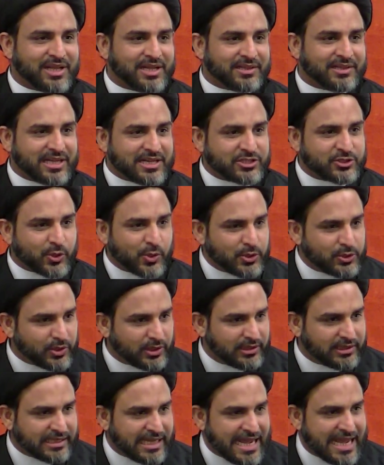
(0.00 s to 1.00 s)
that is going to
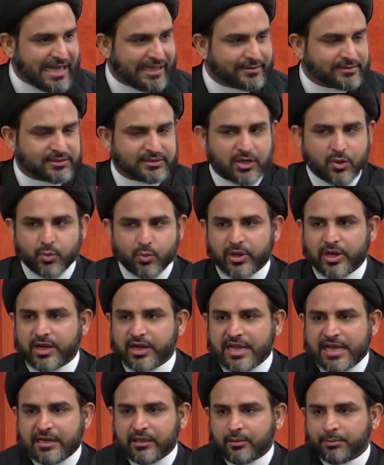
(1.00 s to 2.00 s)
land somewhere
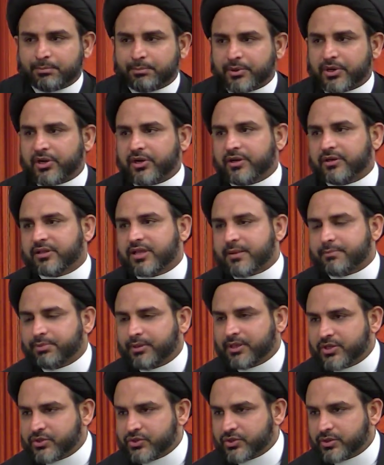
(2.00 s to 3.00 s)
and it'll burn that
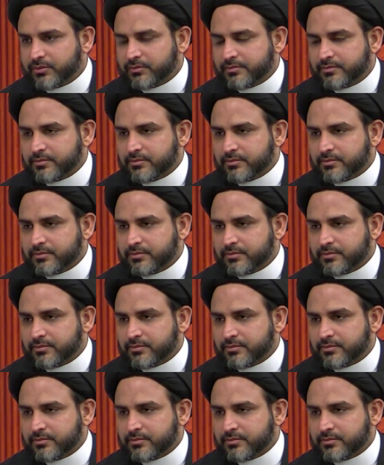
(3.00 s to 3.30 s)
place.